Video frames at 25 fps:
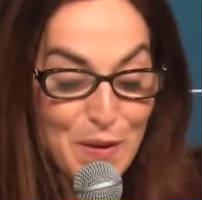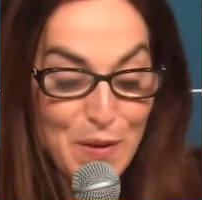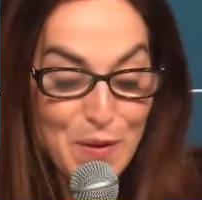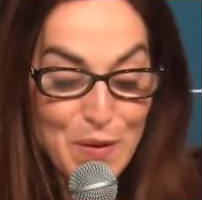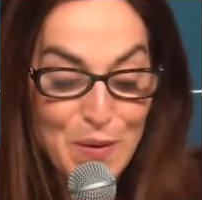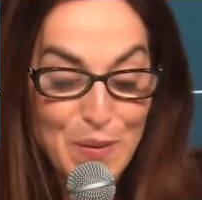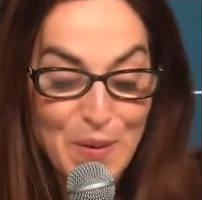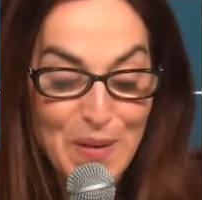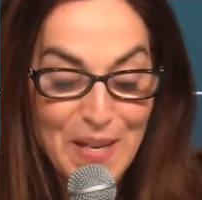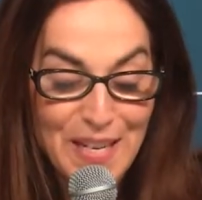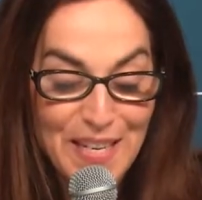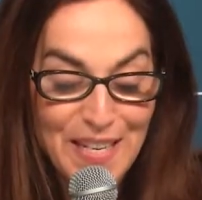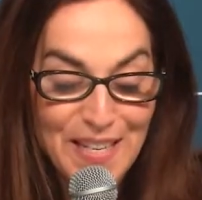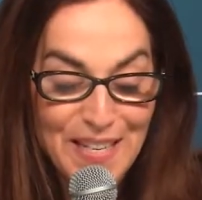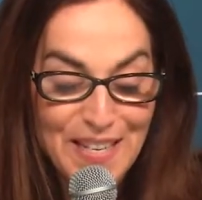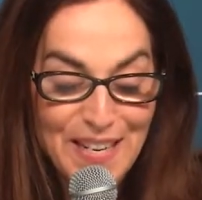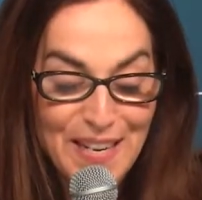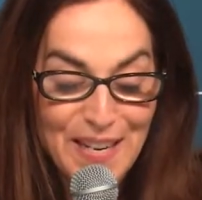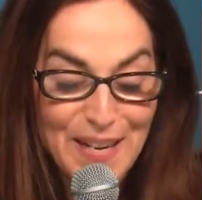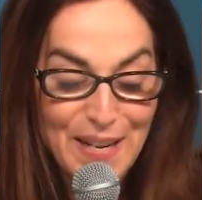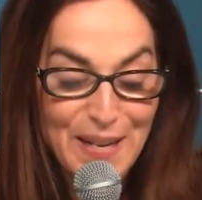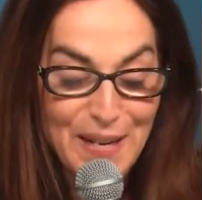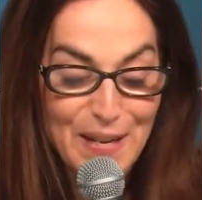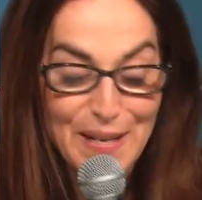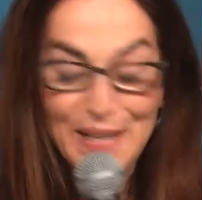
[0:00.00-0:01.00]
you can
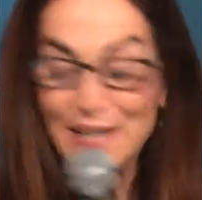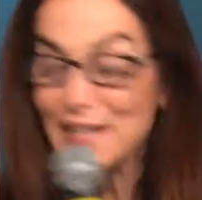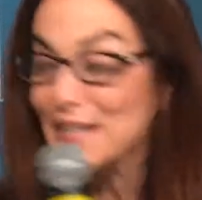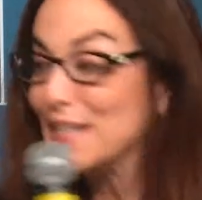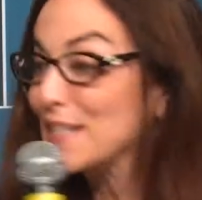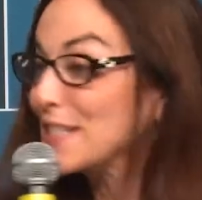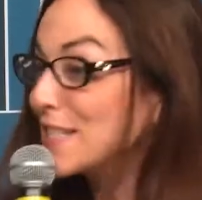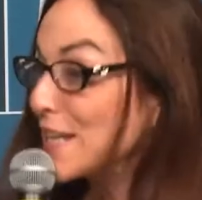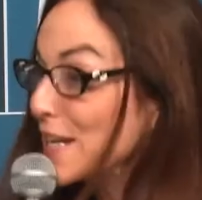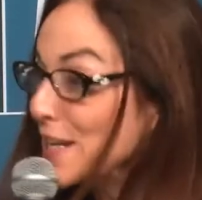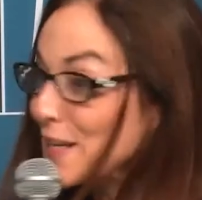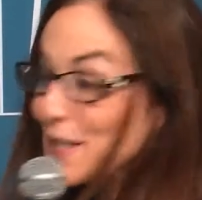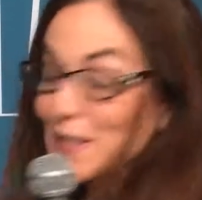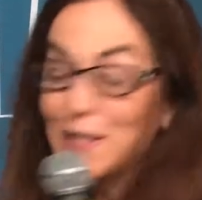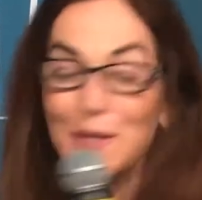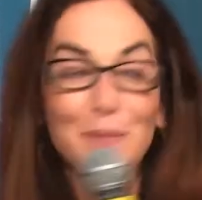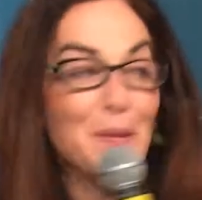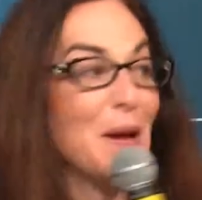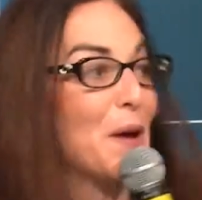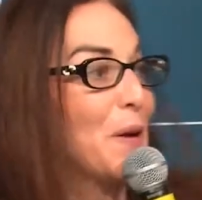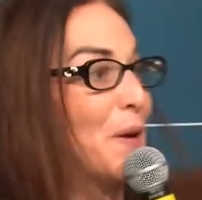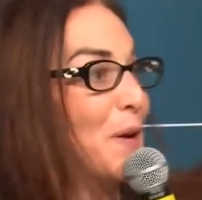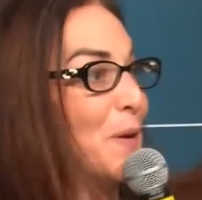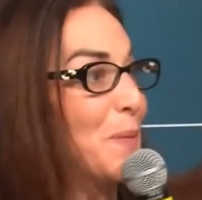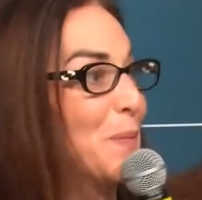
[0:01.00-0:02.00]
tell us
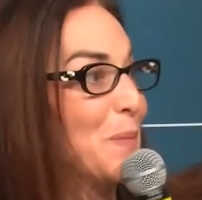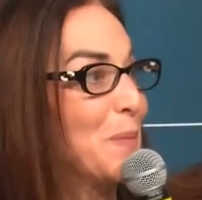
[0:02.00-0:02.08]
about it.